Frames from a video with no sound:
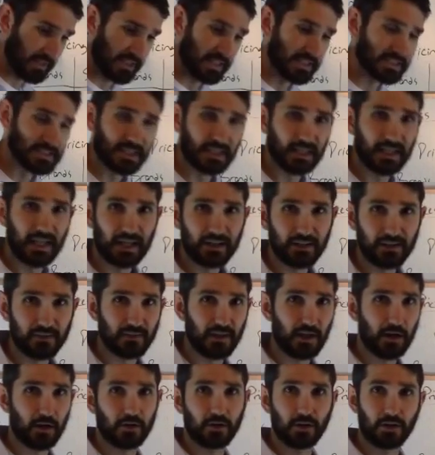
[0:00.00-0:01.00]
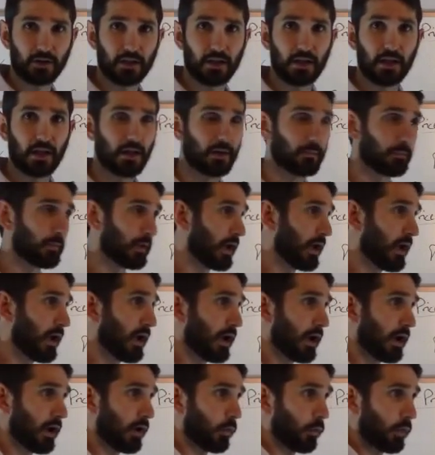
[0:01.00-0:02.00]
disconnect it there and hook it up
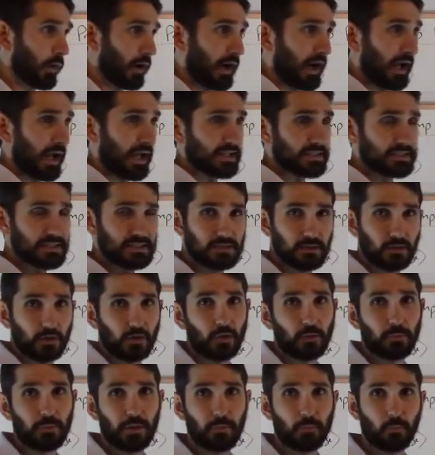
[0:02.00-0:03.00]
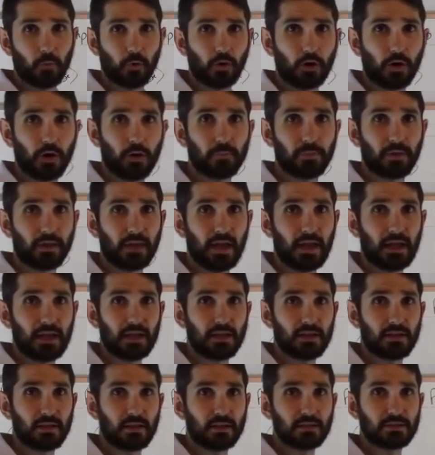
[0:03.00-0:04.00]
whereas it's a little bit more
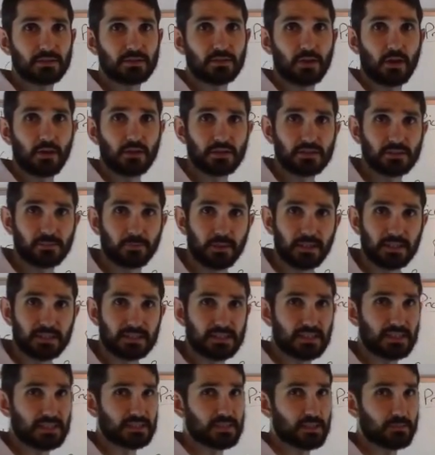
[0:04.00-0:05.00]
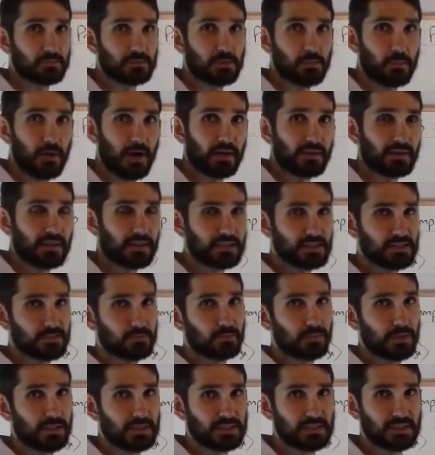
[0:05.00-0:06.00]
complicated to install the split systems. But then
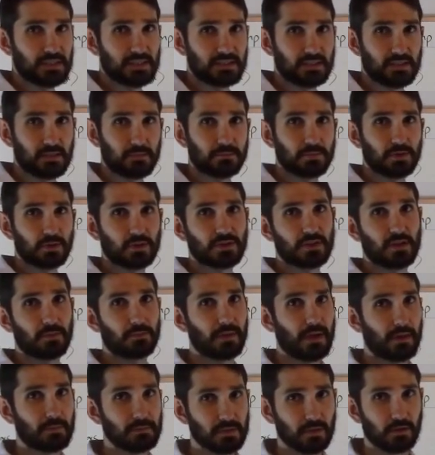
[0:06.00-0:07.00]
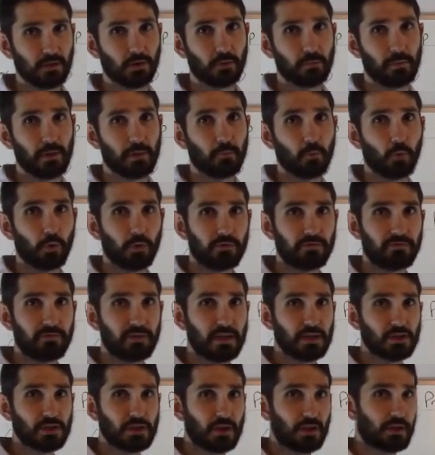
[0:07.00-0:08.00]
split systems are sometimes a little bit more
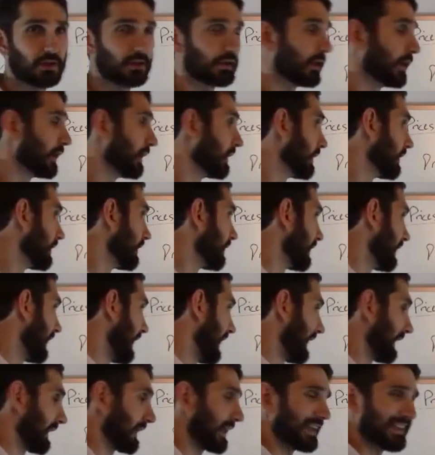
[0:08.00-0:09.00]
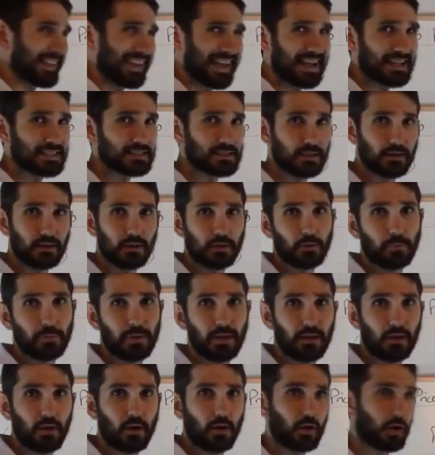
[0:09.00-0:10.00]
efficient and can last a little
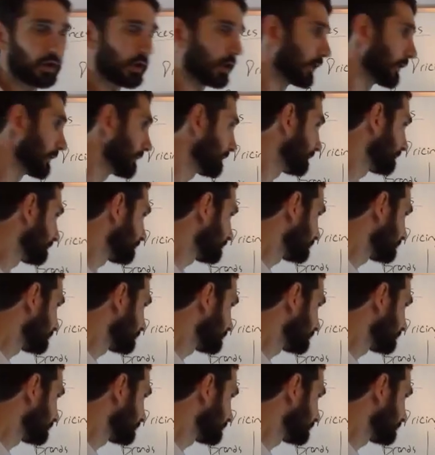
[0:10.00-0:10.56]
bit longer.